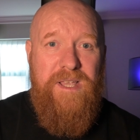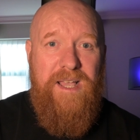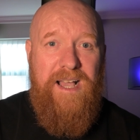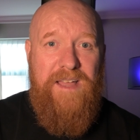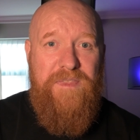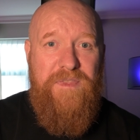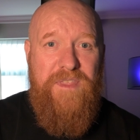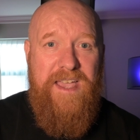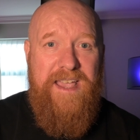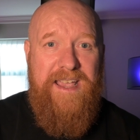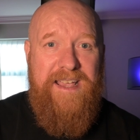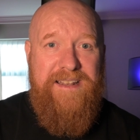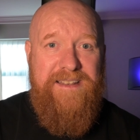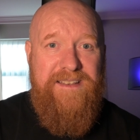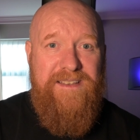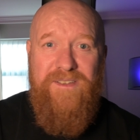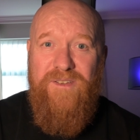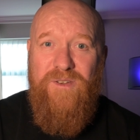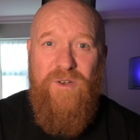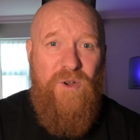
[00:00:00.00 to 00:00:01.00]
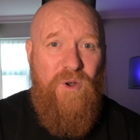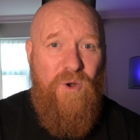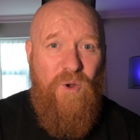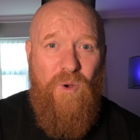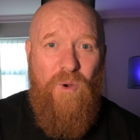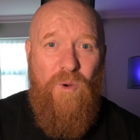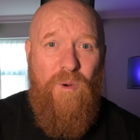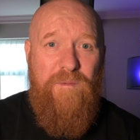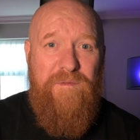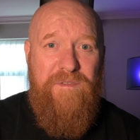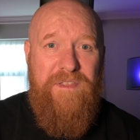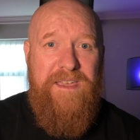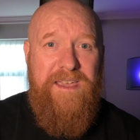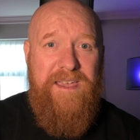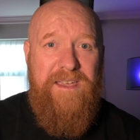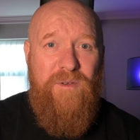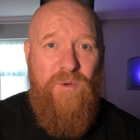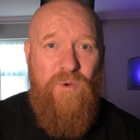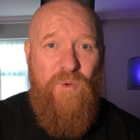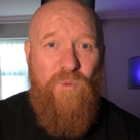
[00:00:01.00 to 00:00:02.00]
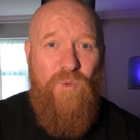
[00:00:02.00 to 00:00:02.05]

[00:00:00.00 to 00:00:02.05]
and then hopefully